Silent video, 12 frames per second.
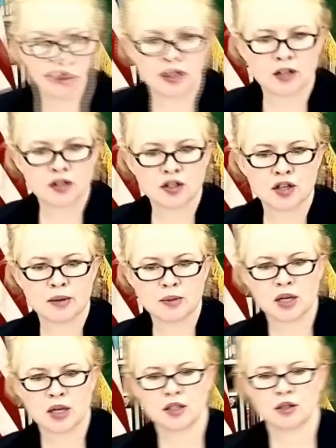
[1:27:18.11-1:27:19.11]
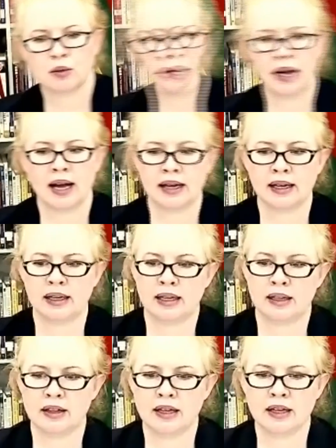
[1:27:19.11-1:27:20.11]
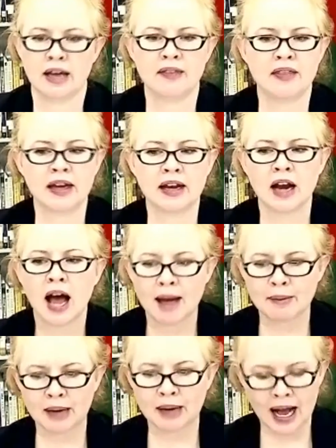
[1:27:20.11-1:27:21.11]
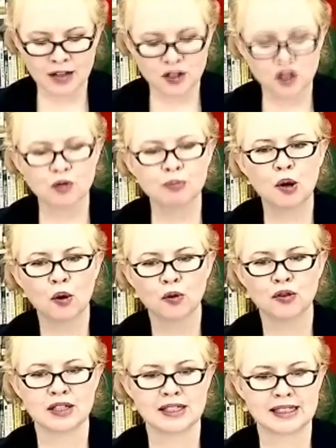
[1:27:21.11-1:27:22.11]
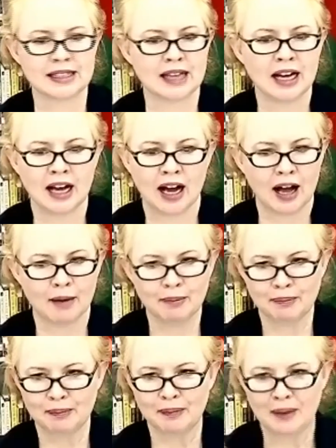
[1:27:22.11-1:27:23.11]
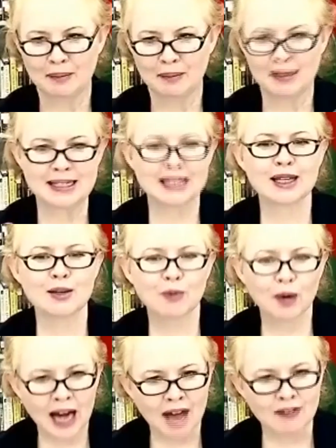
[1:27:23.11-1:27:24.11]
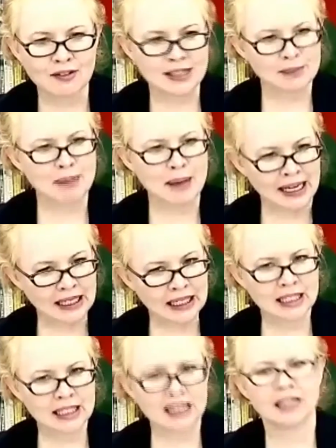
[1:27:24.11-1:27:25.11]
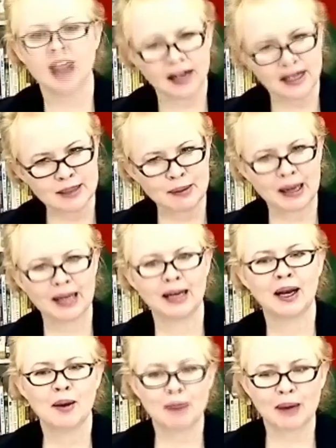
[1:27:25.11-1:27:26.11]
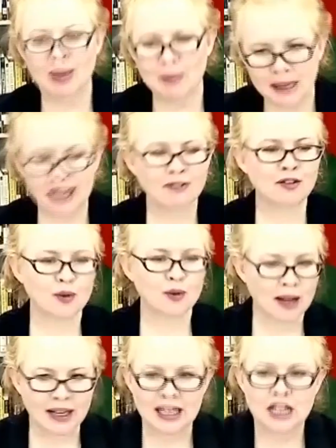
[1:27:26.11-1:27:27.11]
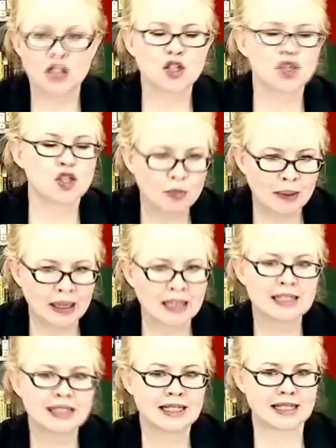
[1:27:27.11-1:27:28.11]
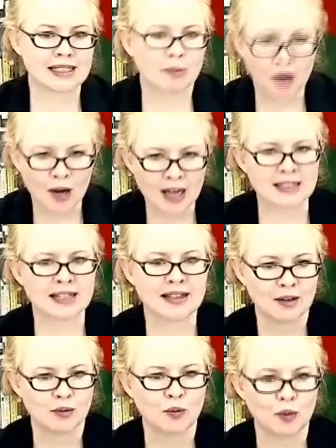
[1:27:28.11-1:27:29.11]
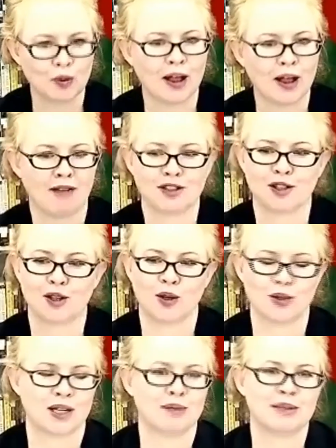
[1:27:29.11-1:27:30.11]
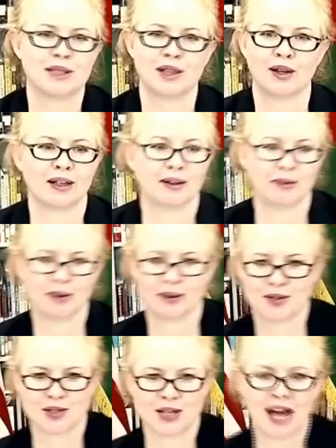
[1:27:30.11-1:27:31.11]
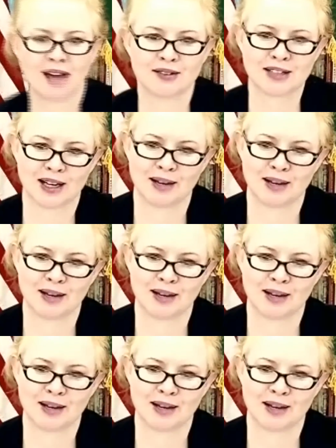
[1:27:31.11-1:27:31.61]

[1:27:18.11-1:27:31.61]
Dr. Shamsad, do you want to add anything? And then I'm going to ask you both to, basically we're going to have a debate, Indy, not a debate, but I'm going to give you like each 2 minutes to summarize and then we'll have to close. I'm sorry, we're just out of time.